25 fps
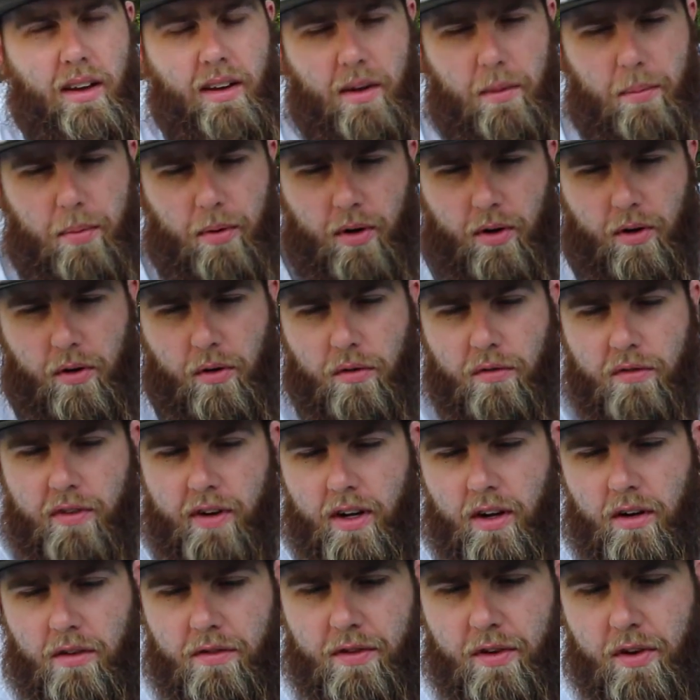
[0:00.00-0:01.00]
I got a pretty cool
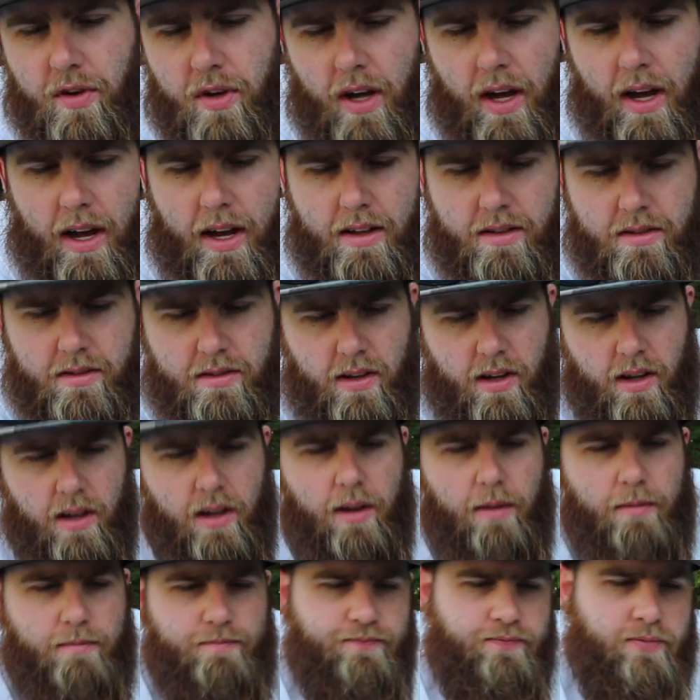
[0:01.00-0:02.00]
video for you guys.
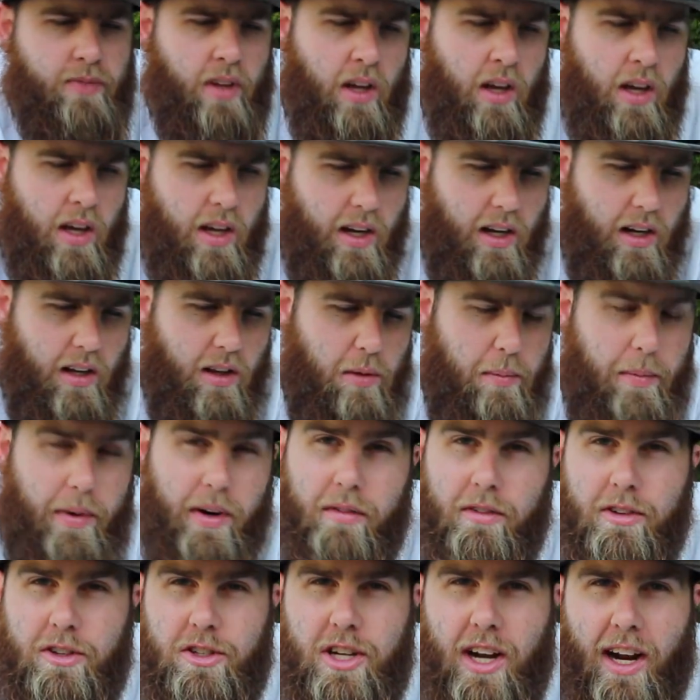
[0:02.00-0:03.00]
Got a little bit
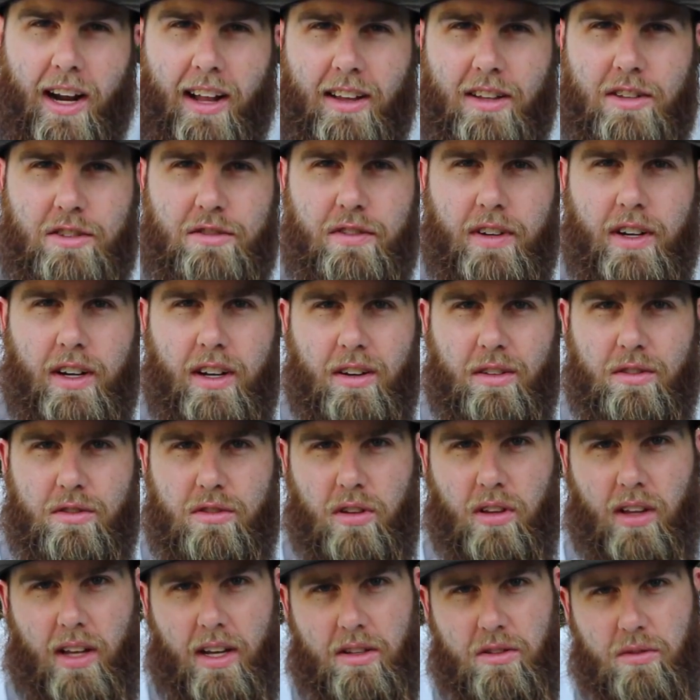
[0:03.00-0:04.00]
of a challenge video.
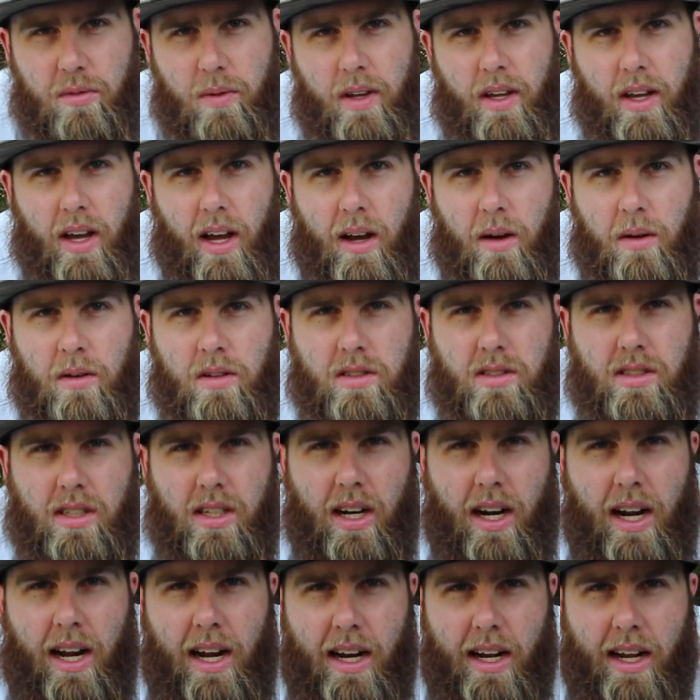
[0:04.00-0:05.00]
So last week I was
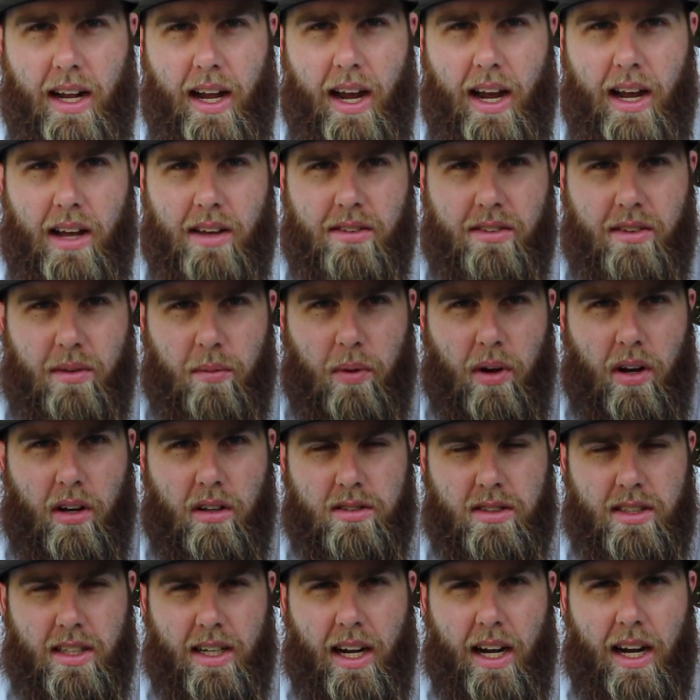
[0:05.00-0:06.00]
at iCast, and while I
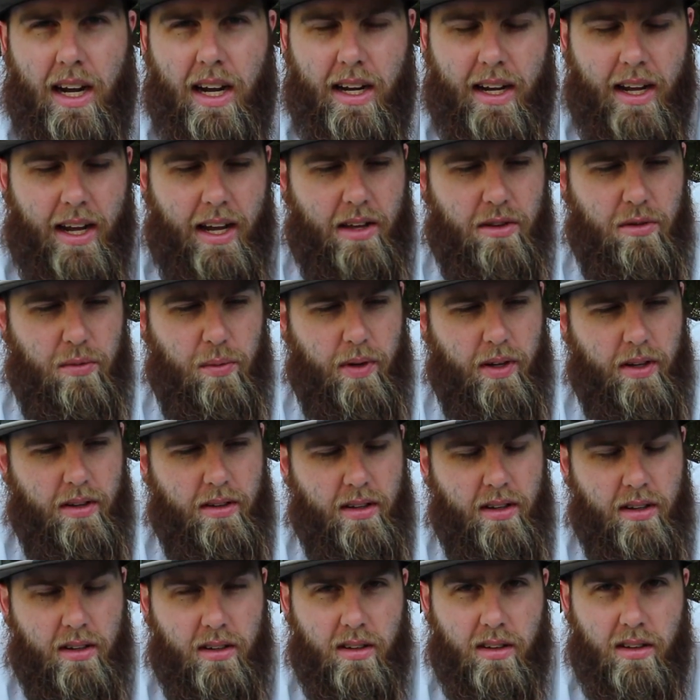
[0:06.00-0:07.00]
was at iCast we
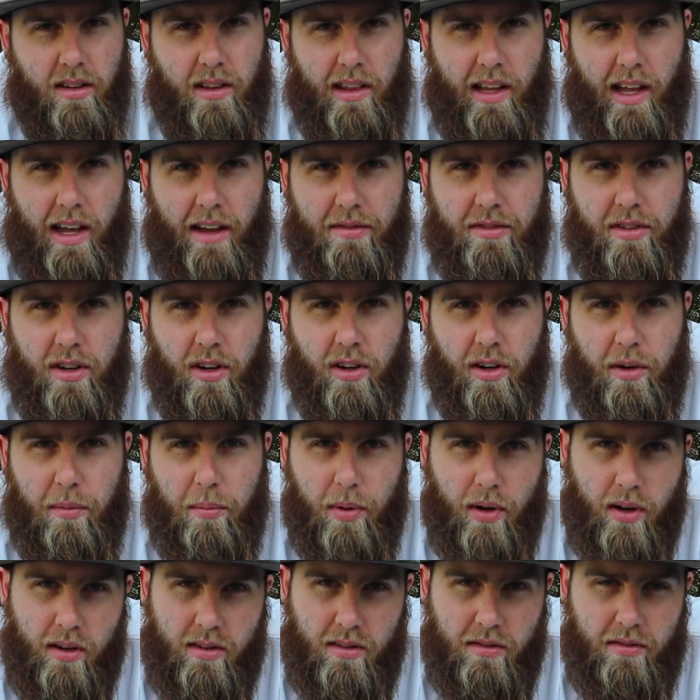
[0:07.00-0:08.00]
attended the Live Target
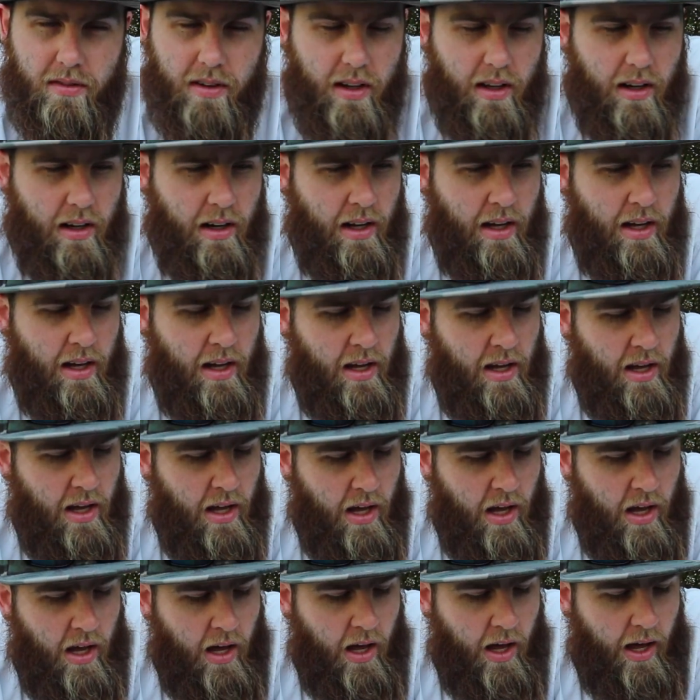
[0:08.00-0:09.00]
press event,
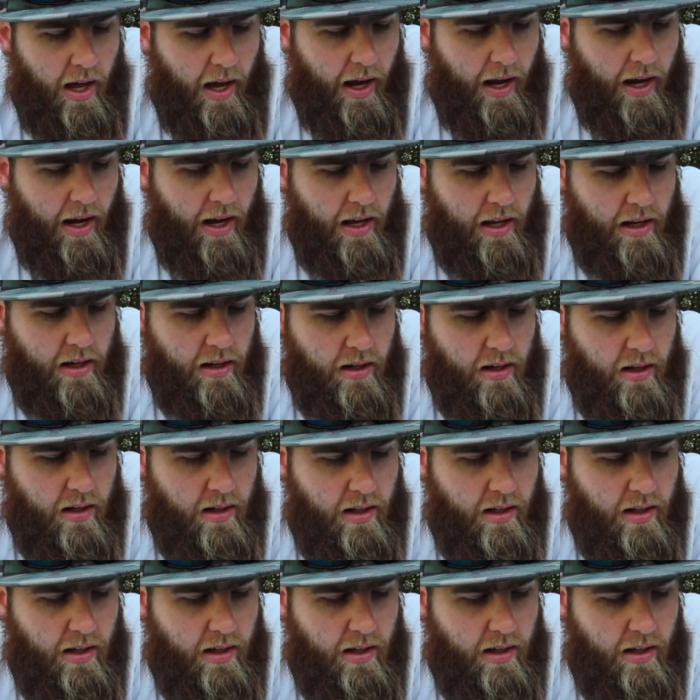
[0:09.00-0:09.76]
and